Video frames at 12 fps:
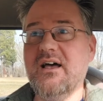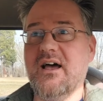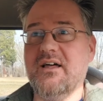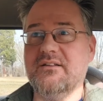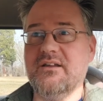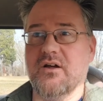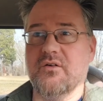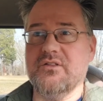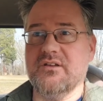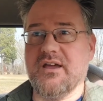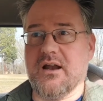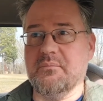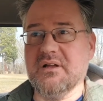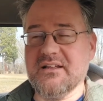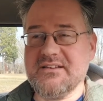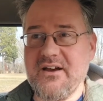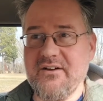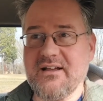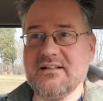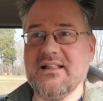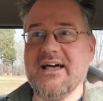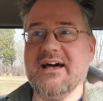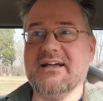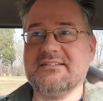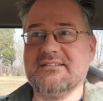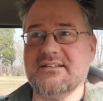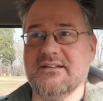And, you know, you get a military class,